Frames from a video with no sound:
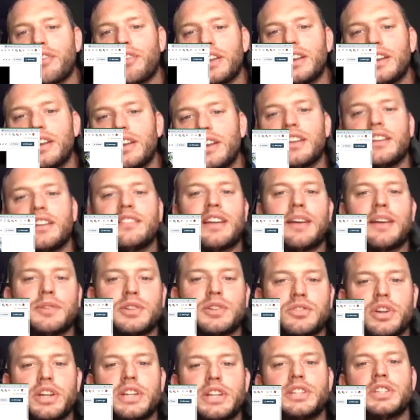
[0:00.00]
He did a
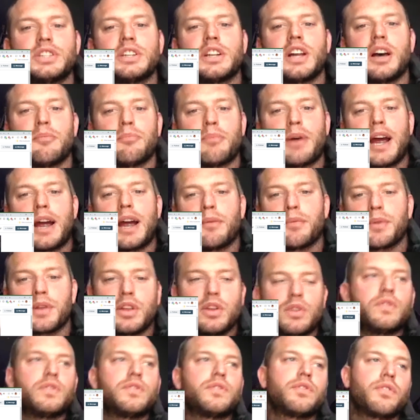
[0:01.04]
demonstration on
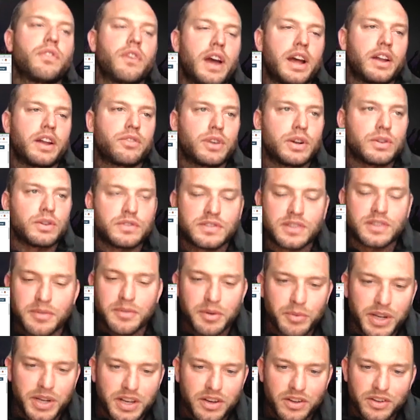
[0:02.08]
barbecues throughout the summer.
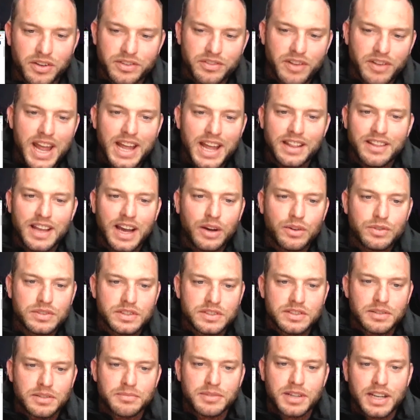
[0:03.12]
We did another 8,000 or
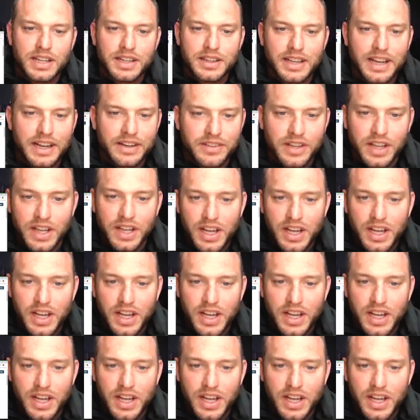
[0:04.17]
something like that.